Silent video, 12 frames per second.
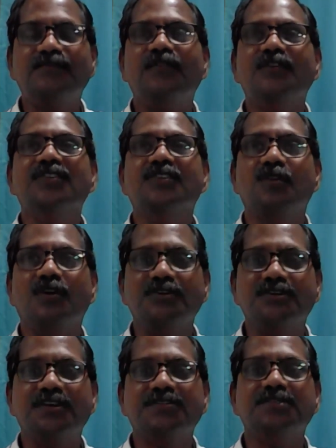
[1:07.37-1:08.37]
for the
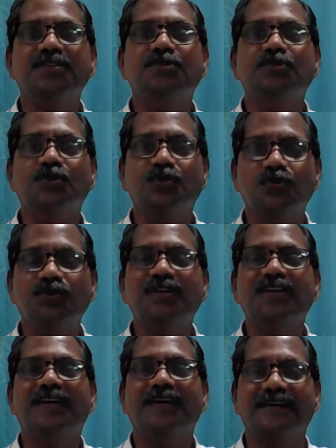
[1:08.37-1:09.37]
contractor to quote
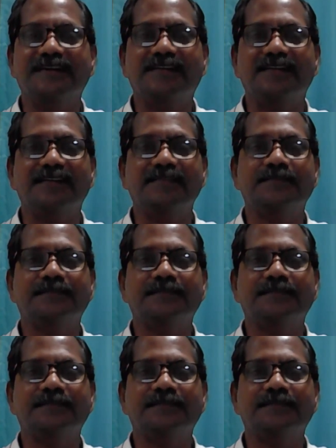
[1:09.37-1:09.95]
correctly.